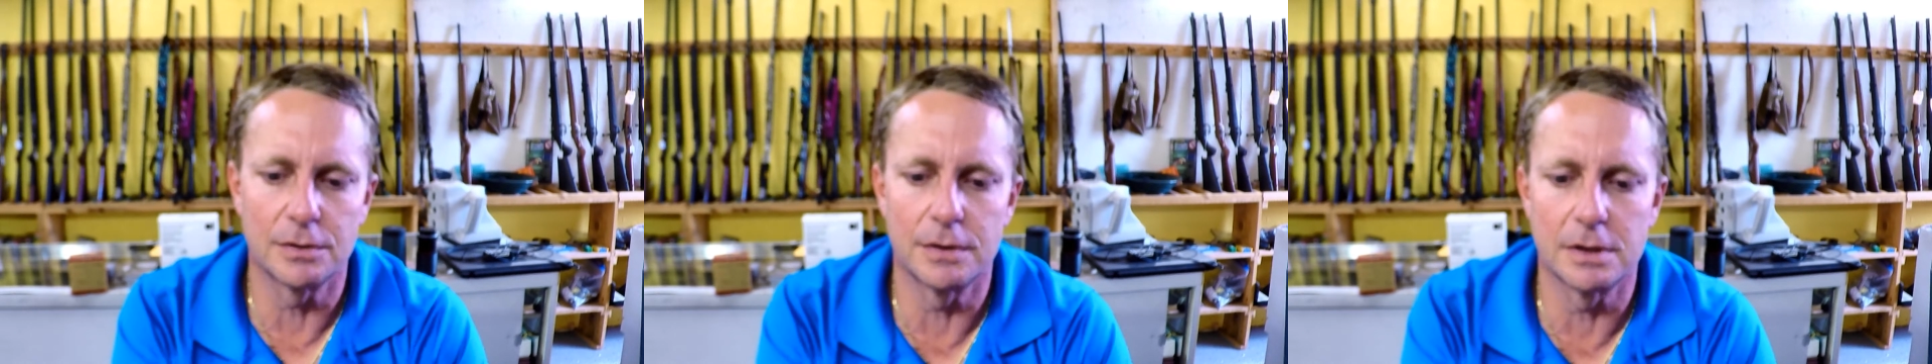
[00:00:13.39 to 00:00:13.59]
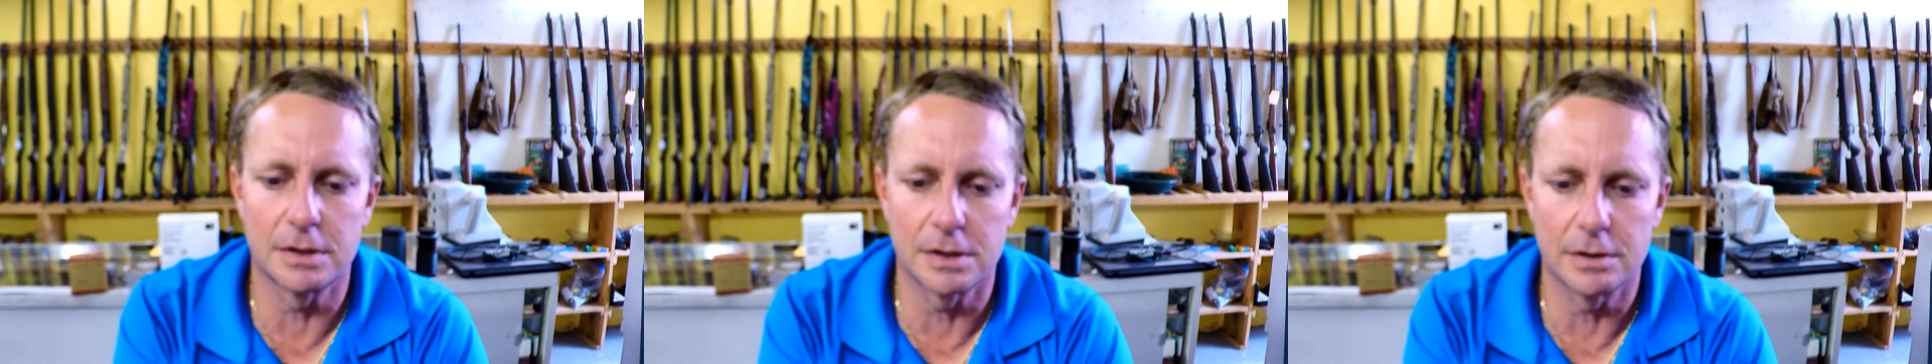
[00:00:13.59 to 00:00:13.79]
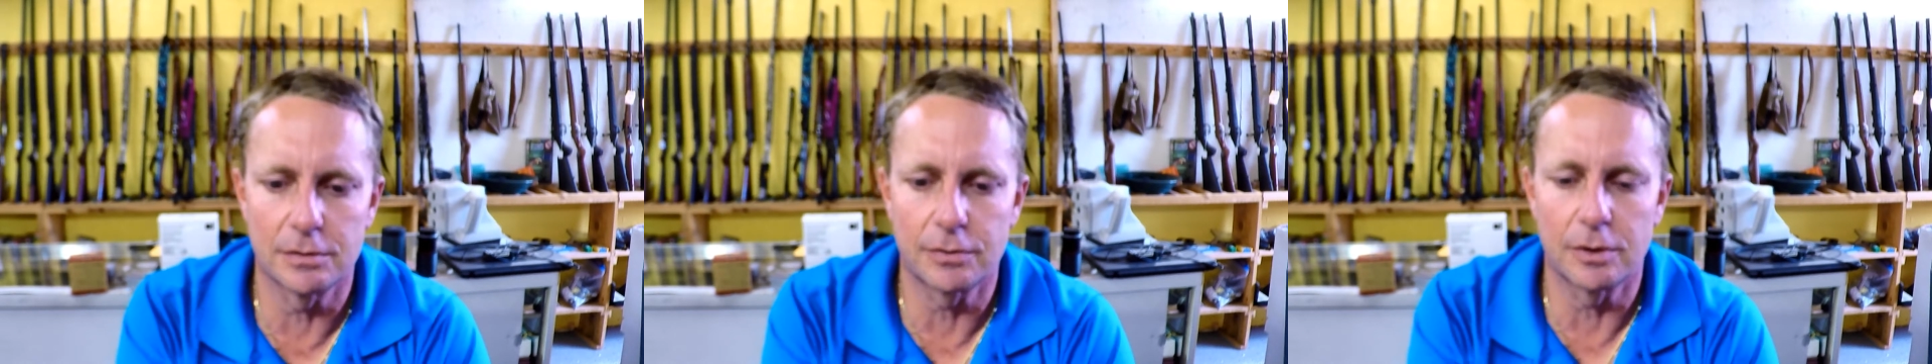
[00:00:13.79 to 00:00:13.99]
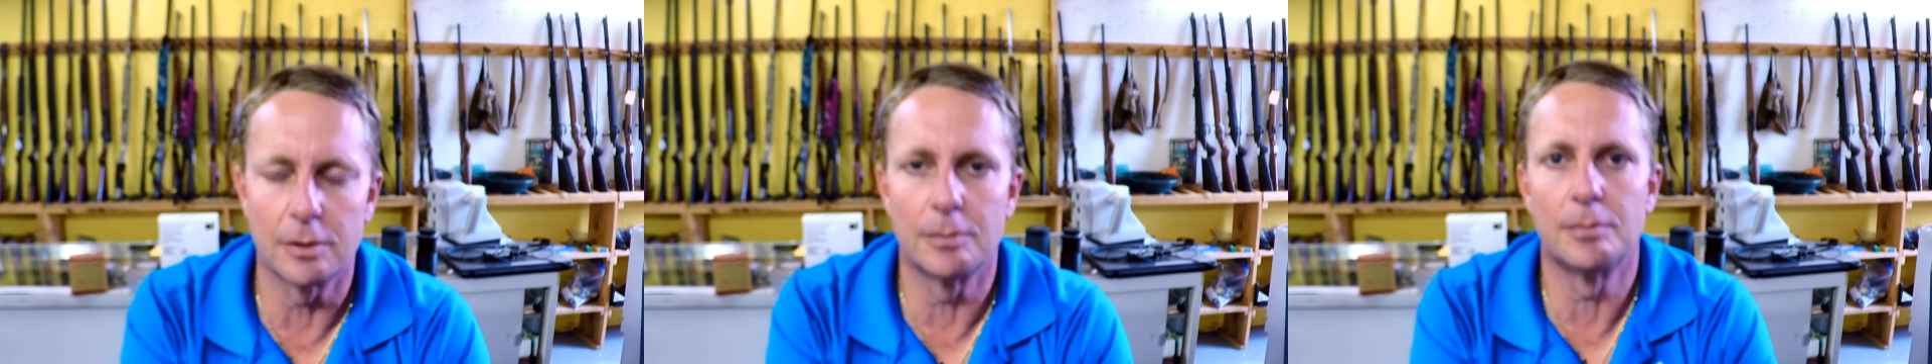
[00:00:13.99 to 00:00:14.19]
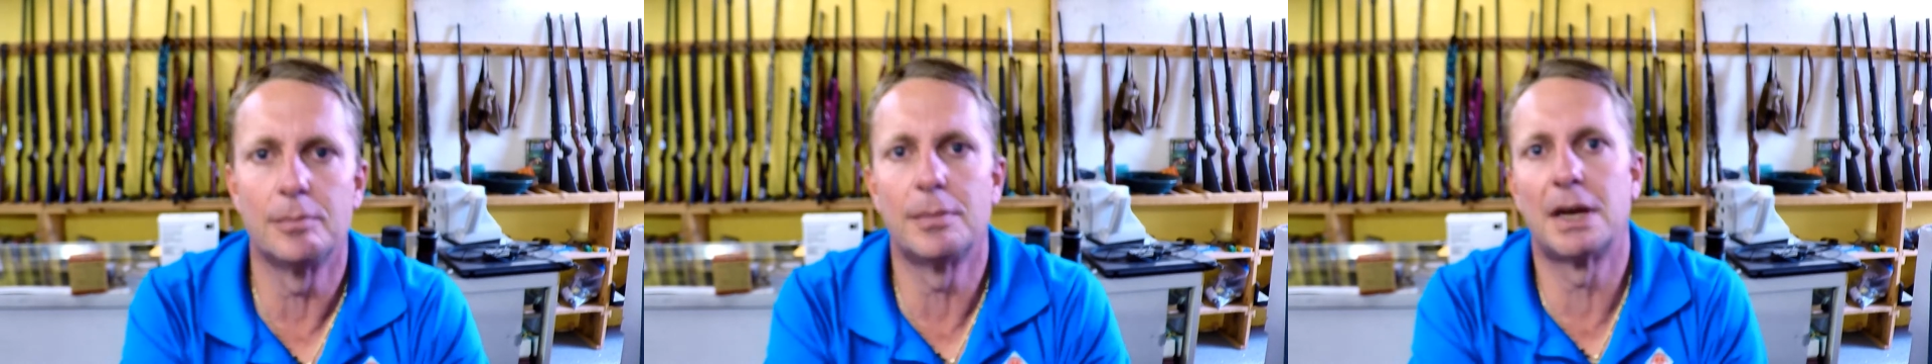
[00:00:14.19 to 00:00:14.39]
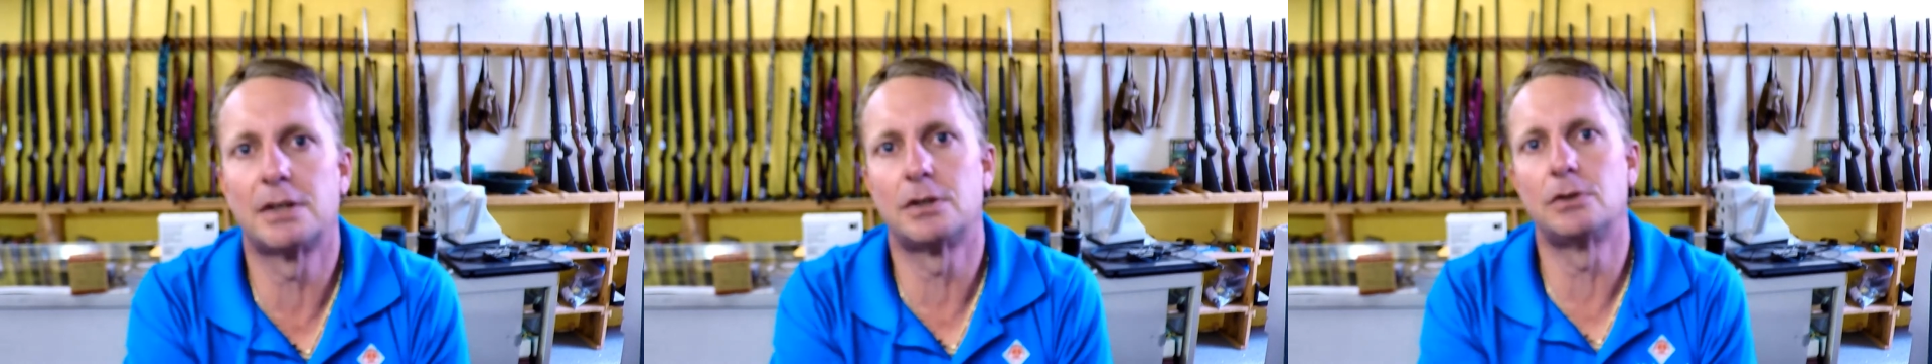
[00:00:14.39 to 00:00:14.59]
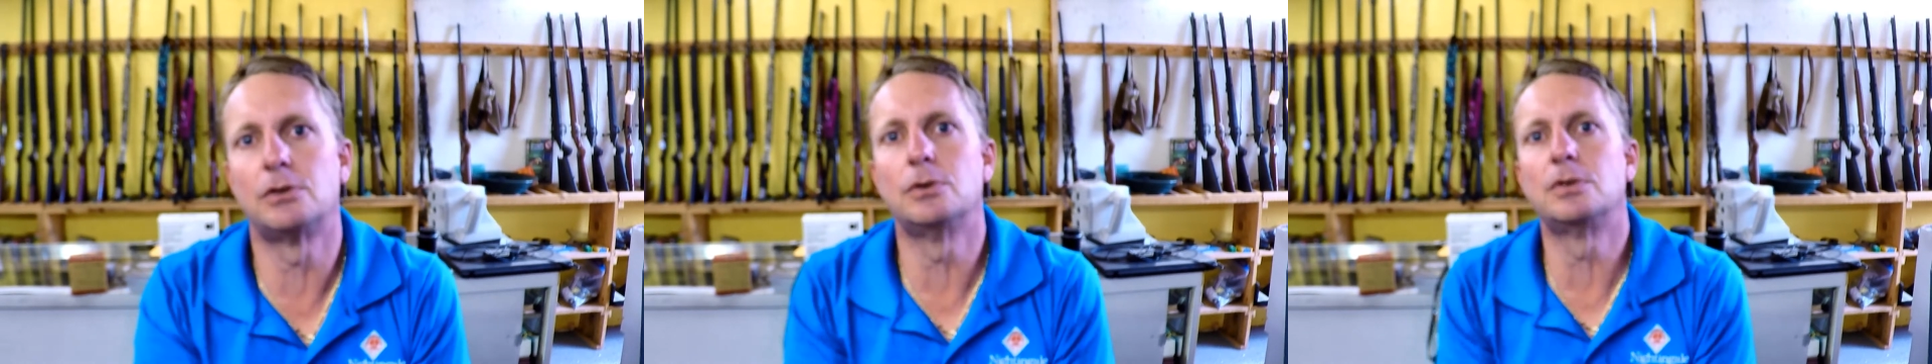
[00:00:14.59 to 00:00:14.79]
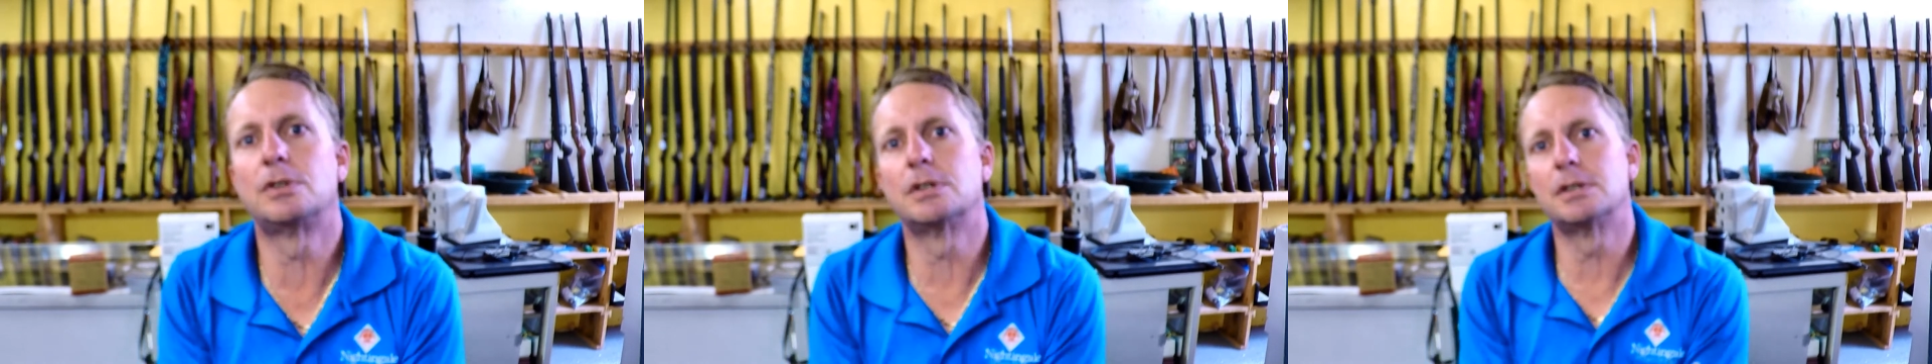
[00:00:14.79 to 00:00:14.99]
visit from
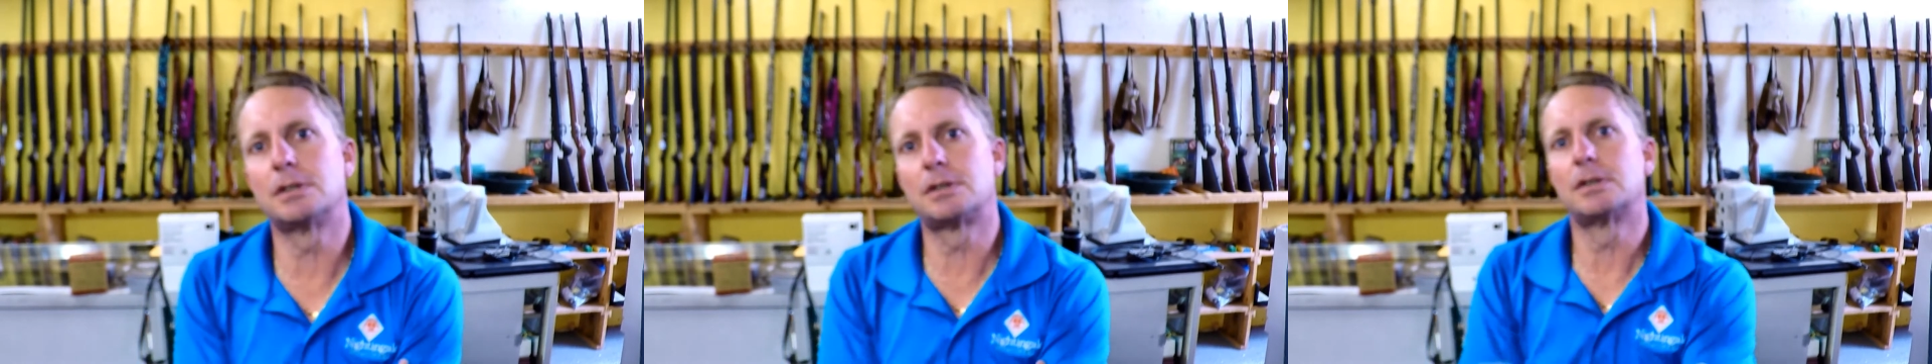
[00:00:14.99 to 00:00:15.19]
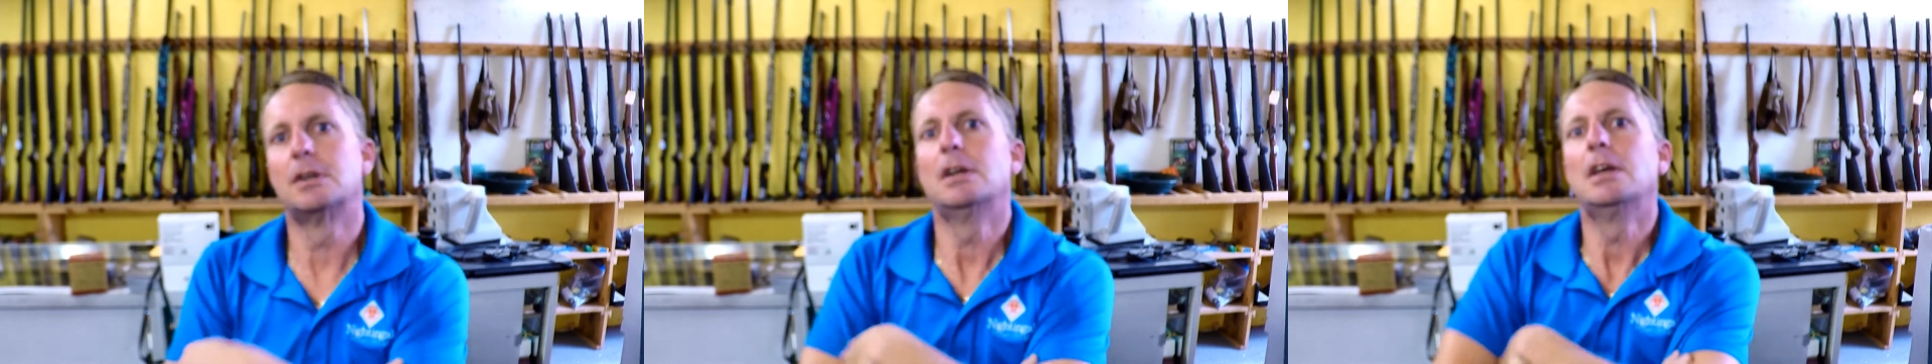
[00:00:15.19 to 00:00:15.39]
Massachusetts.